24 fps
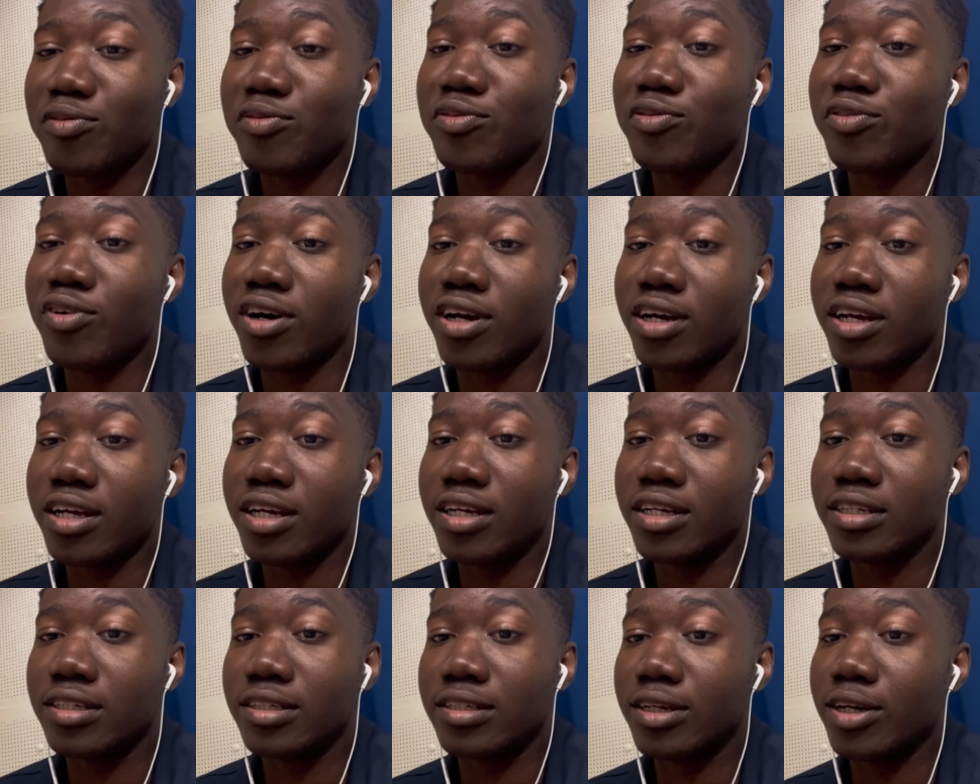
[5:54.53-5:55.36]

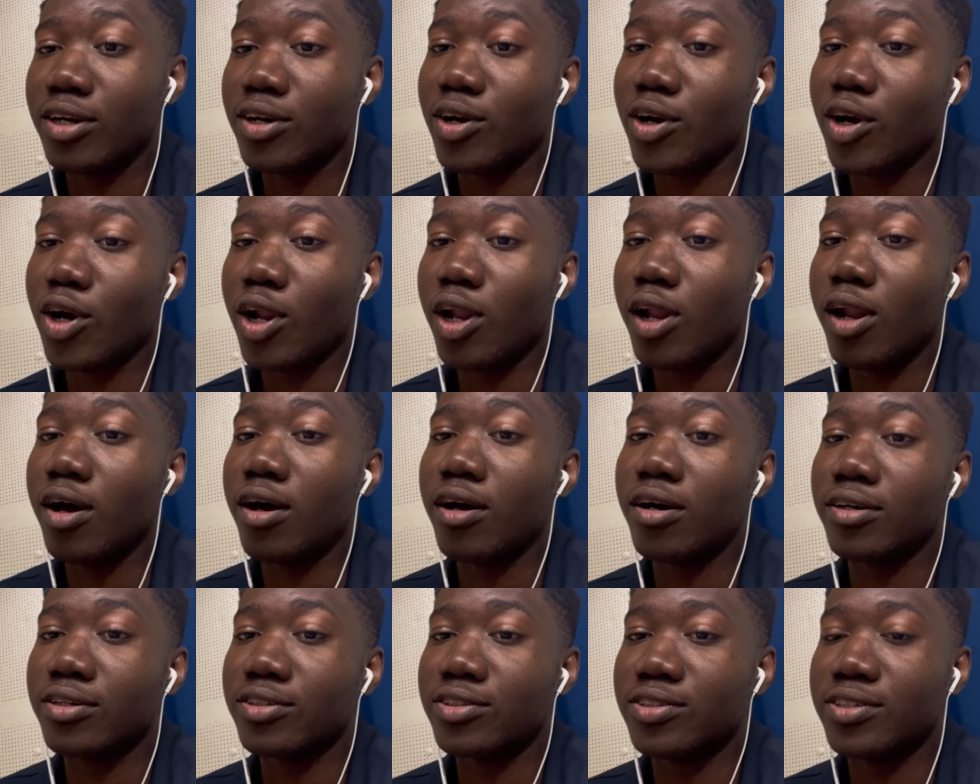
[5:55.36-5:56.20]
fucking
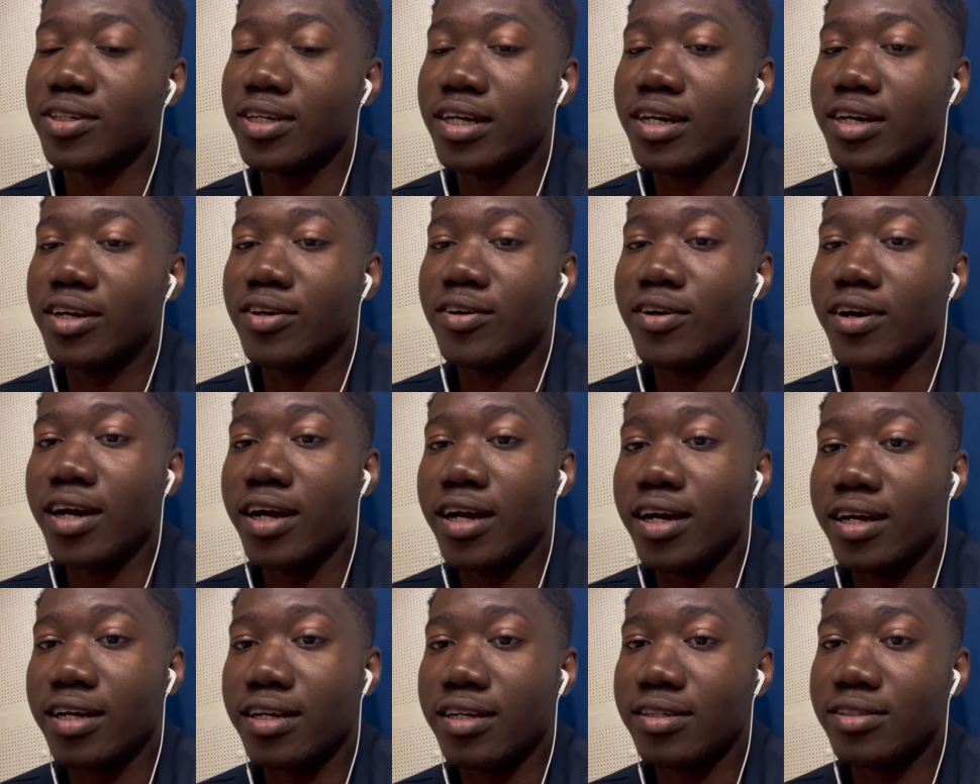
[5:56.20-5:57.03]
clogged, right?